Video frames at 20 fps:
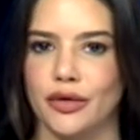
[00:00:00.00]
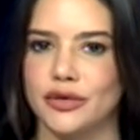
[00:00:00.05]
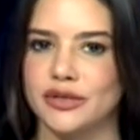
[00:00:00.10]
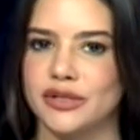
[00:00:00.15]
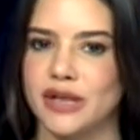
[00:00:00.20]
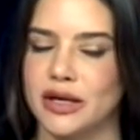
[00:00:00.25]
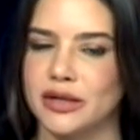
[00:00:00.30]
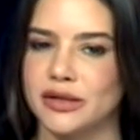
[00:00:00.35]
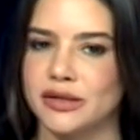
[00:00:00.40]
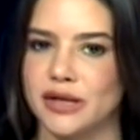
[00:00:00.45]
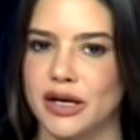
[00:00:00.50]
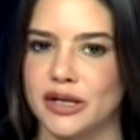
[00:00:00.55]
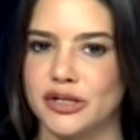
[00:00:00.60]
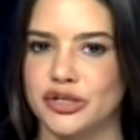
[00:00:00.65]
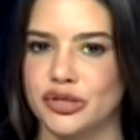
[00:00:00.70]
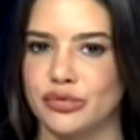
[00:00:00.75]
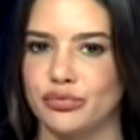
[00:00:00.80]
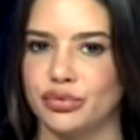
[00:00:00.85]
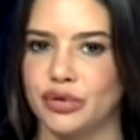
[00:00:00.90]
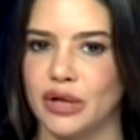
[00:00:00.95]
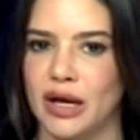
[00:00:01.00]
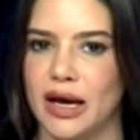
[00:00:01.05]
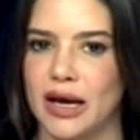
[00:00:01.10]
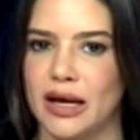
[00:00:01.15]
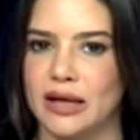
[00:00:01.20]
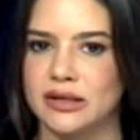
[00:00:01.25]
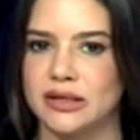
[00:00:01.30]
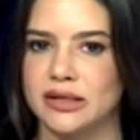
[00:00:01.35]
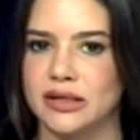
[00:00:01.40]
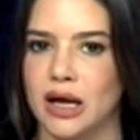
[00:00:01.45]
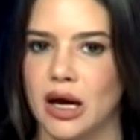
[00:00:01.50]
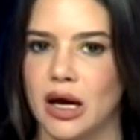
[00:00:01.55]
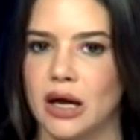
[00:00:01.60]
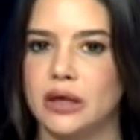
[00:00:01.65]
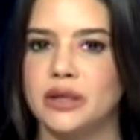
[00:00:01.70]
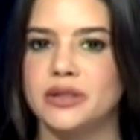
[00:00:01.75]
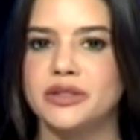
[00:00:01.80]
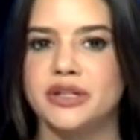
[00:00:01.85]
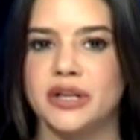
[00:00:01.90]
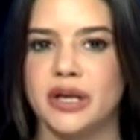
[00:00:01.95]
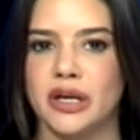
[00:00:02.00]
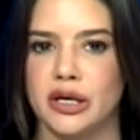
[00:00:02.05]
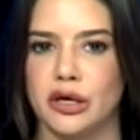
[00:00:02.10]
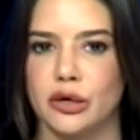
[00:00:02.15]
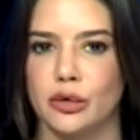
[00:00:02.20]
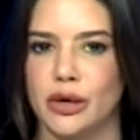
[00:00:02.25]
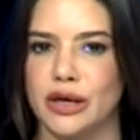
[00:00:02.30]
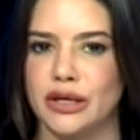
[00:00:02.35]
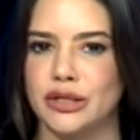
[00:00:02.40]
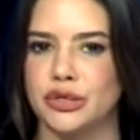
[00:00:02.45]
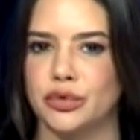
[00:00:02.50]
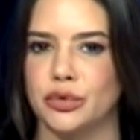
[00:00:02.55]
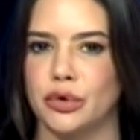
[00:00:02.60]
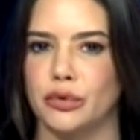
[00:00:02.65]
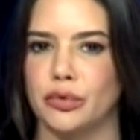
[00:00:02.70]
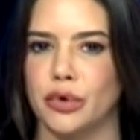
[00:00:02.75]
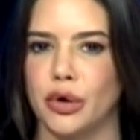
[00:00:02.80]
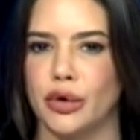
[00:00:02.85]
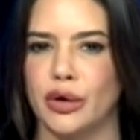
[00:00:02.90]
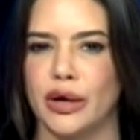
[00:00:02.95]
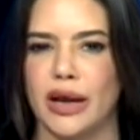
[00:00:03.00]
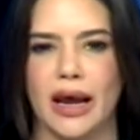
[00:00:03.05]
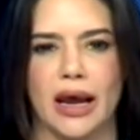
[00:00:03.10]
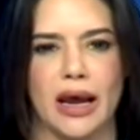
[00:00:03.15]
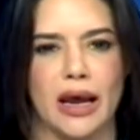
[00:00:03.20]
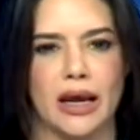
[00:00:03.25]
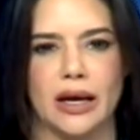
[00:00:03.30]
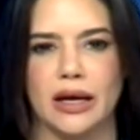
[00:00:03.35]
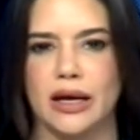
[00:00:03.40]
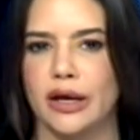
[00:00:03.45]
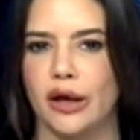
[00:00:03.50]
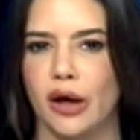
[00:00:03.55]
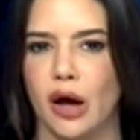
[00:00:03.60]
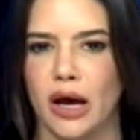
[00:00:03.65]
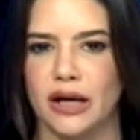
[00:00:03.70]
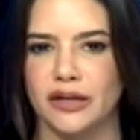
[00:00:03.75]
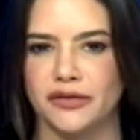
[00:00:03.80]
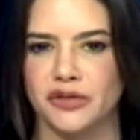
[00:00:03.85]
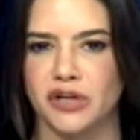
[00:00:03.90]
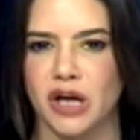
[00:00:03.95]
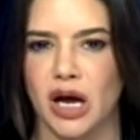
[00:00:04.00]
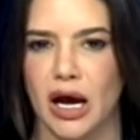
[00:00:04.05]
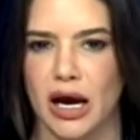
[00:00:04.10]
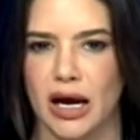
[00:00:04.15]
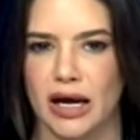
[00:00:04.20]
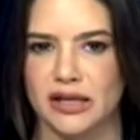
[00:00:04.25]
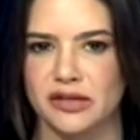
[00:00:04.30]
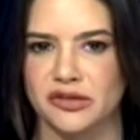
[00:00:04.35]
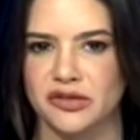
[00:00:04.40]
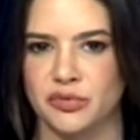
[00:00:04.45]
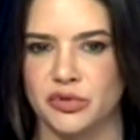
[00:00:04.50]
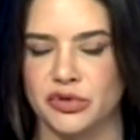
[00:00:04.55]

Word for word: those annexation plans are continuing to erode any kind of ties